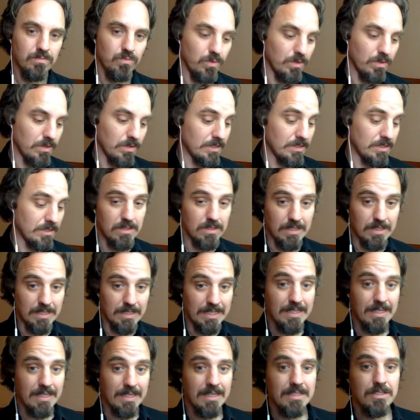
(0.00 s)
his
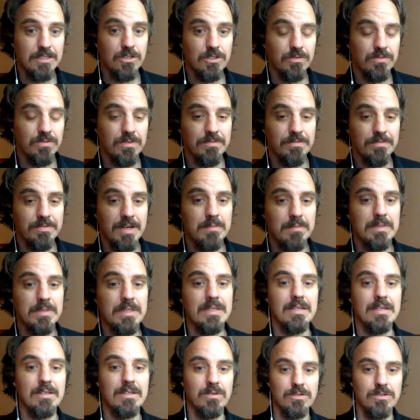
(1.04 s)
lineage of the
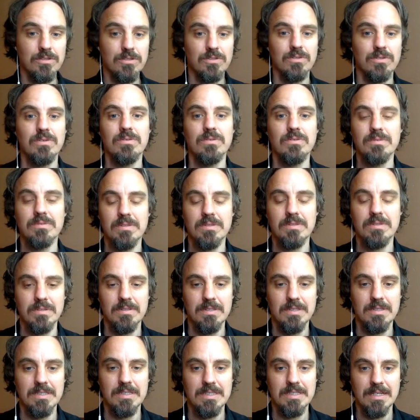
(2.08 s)
family, and also
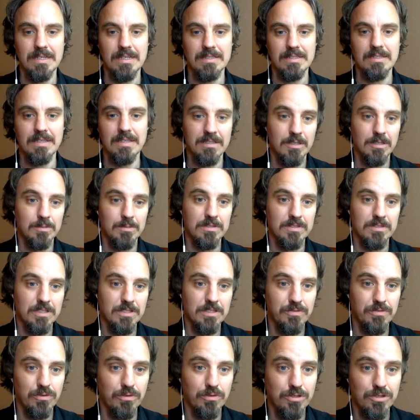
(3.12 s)
he's telling Dante about his
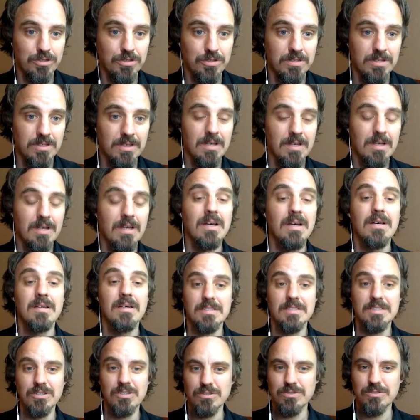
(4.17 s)
future.
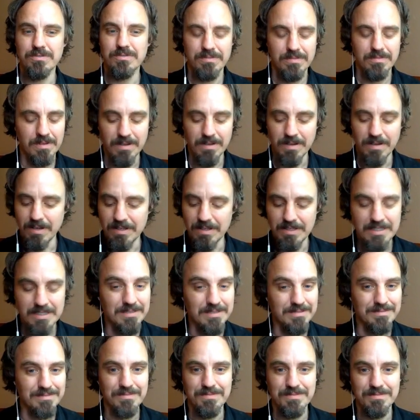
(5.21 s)
This is also it's a
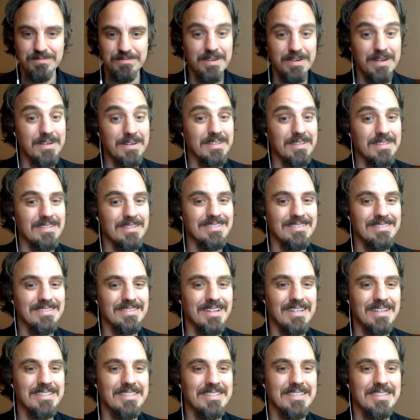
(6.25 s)
very
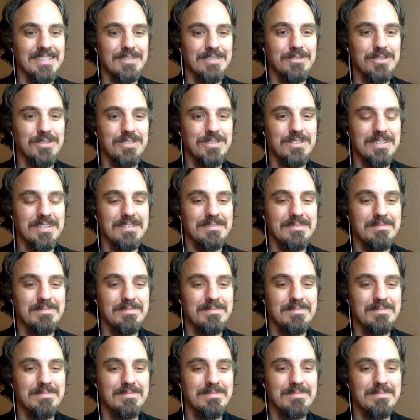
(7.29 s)
nice and interesting